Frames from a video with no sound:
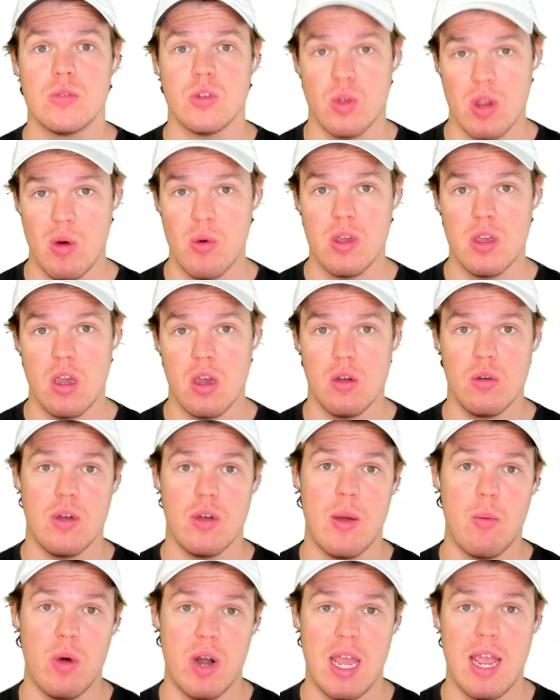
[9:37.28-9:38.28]
here we go. I
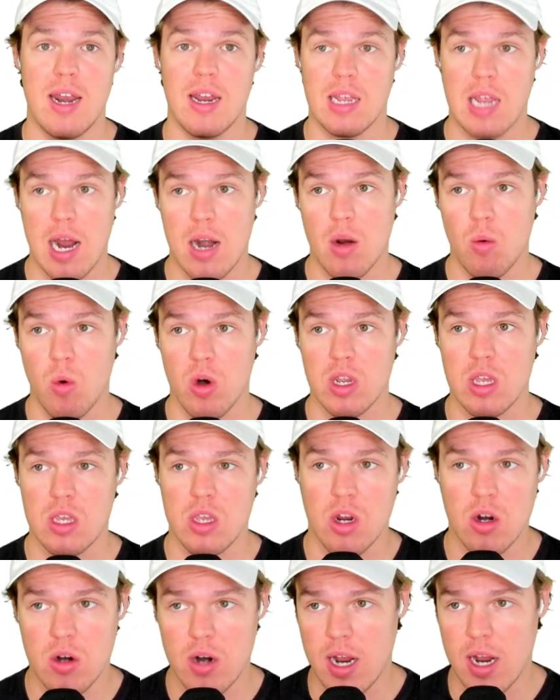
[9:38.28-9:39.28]
went ahead and got it working
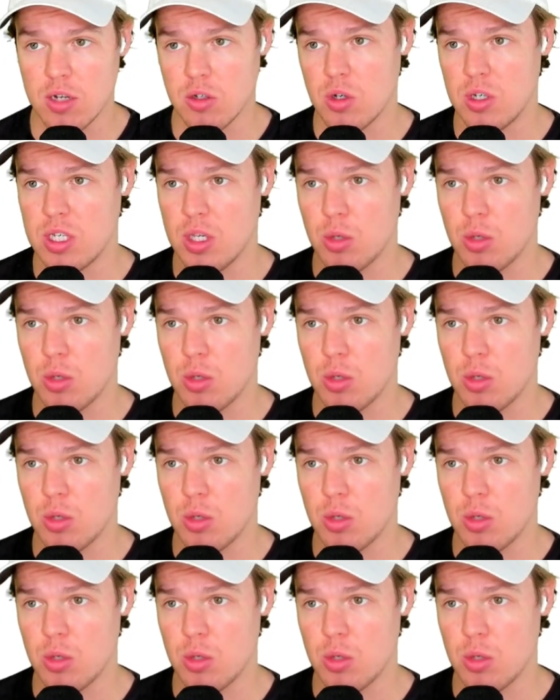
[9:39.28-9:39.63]
here. As you see